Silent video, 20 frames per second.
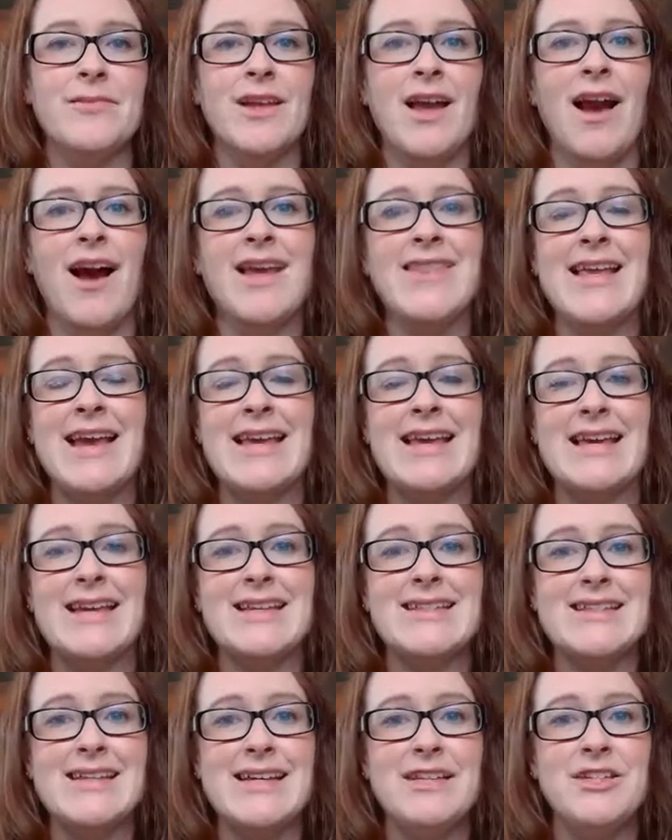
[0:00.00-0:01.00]
I then
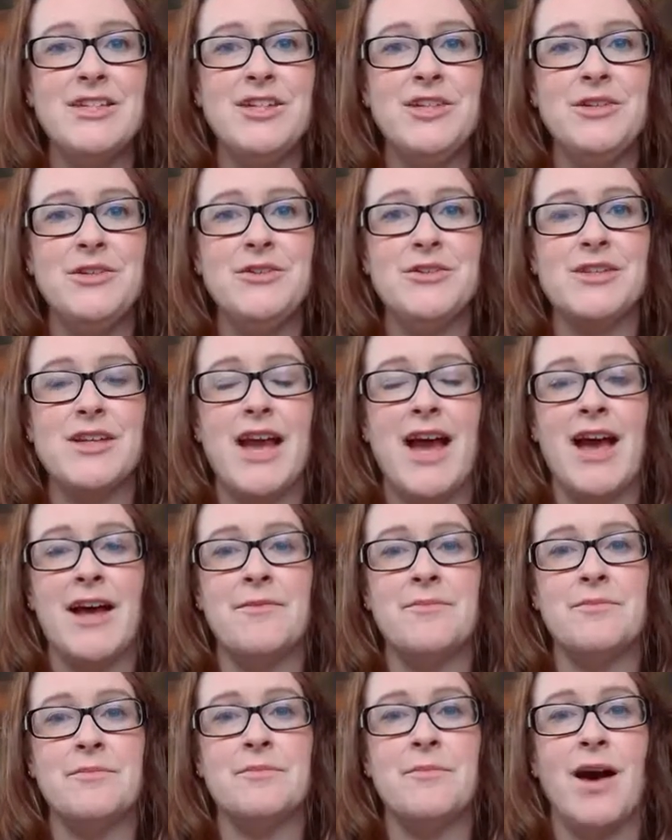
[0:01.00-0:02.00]
continued
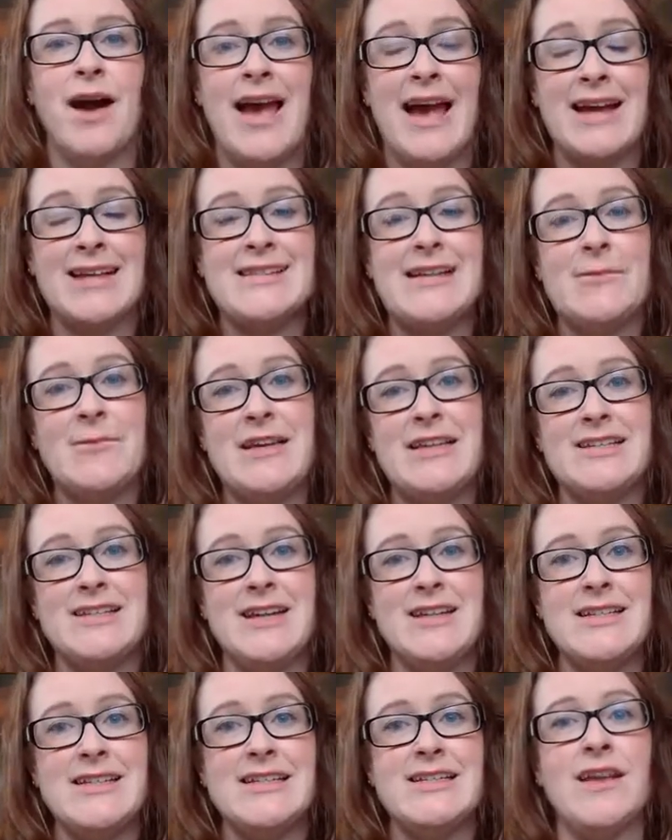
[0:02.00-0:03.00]
my academic
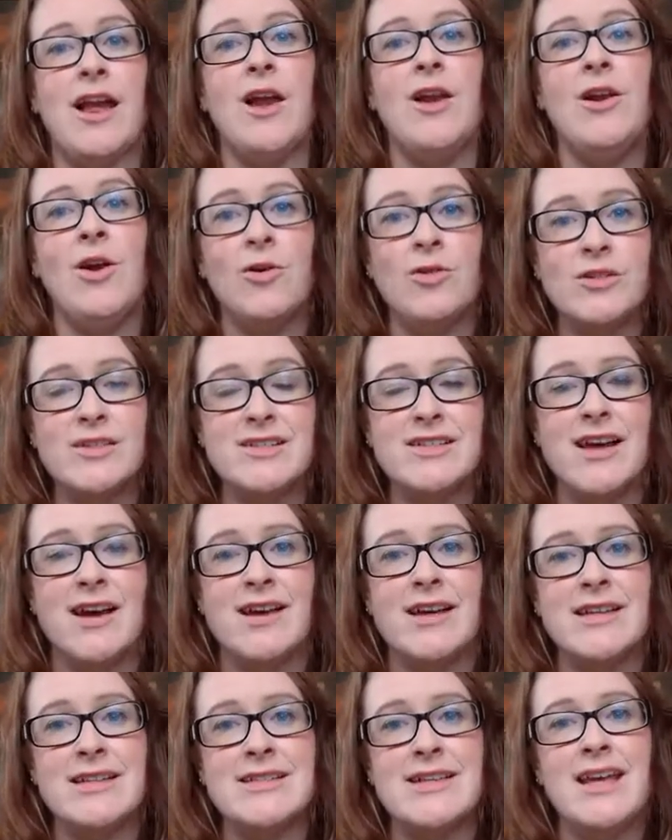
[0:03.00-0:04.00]
studies
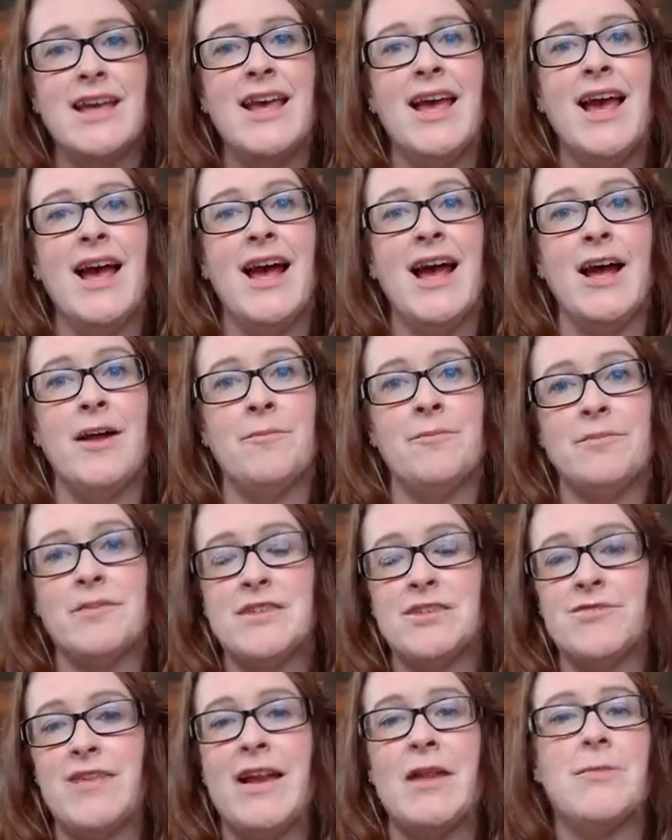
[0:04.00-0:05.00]
alongside
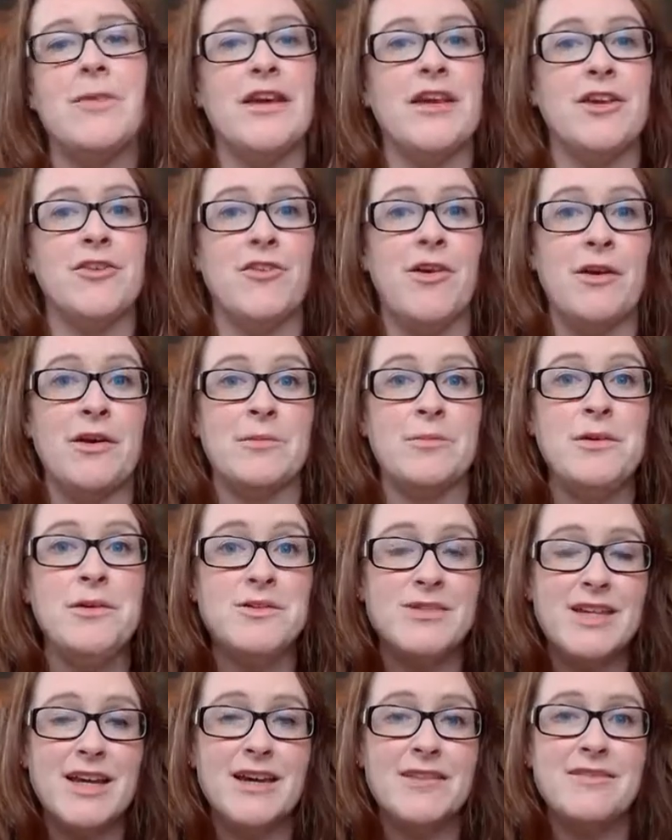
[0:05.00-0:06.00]
developing and growing
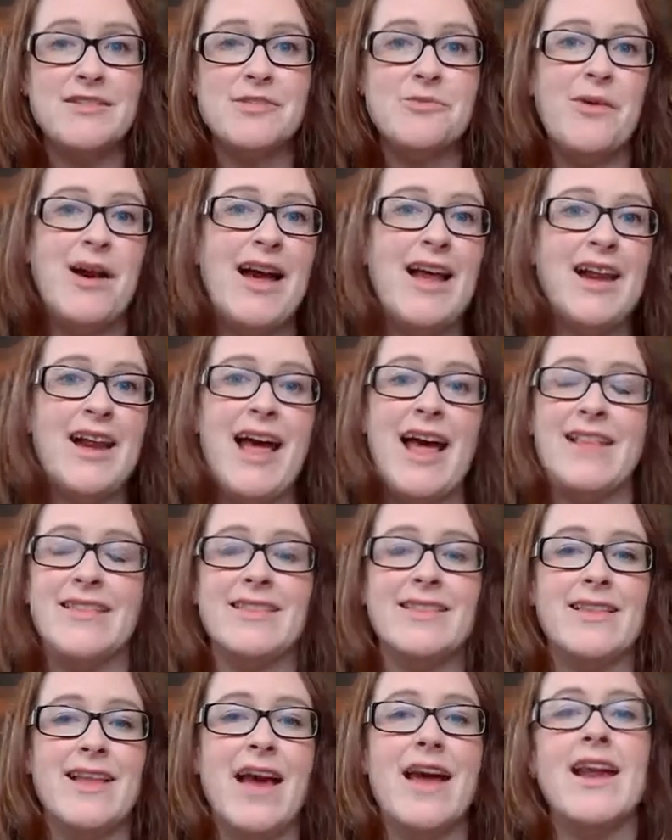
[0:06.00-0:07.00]
Musica as well.
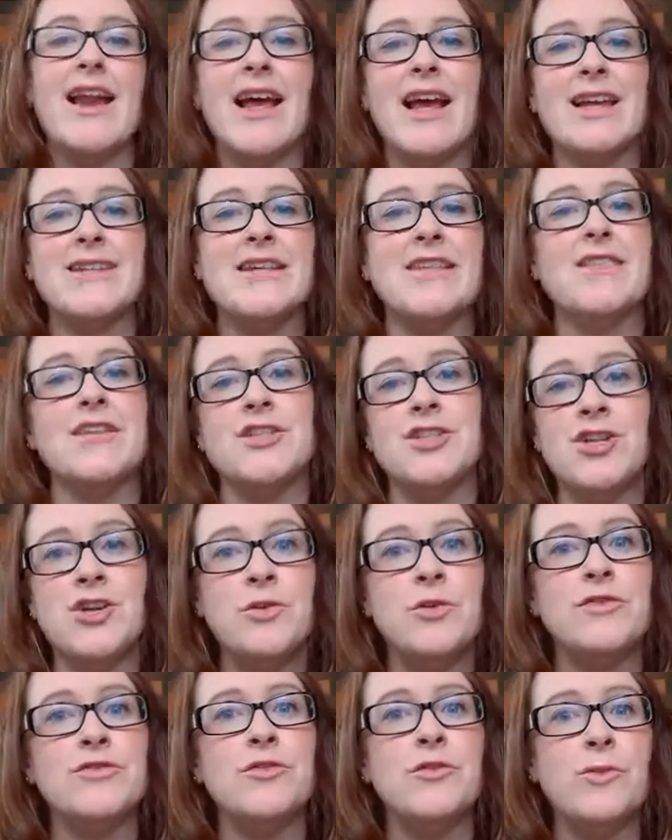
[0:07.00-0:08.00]
And like I said, the
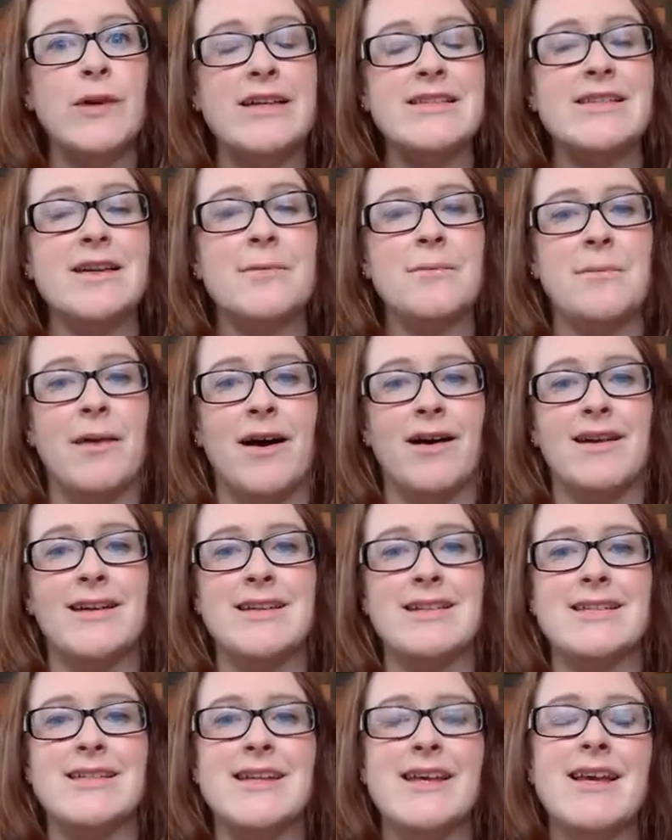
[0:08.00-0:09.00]
two have always
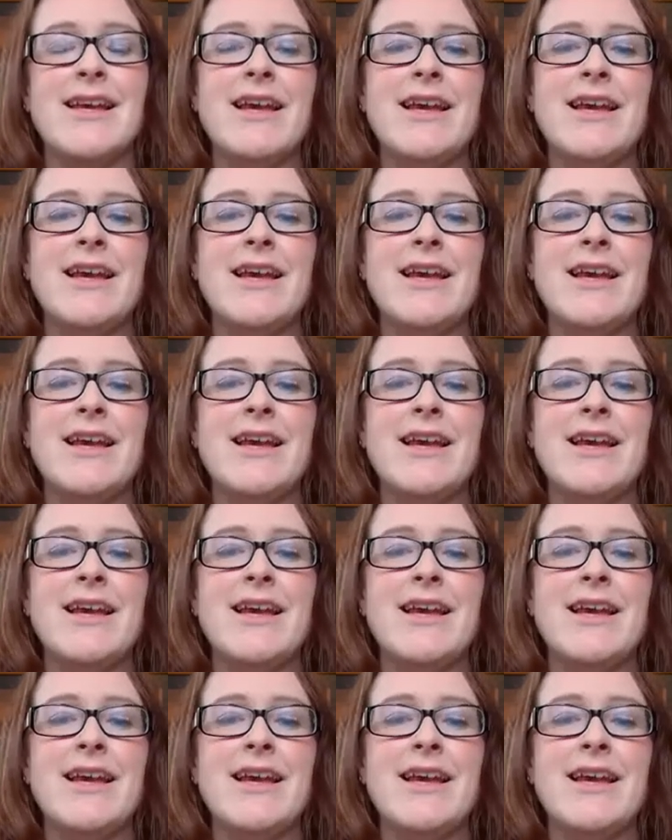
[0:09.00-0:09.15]
combined.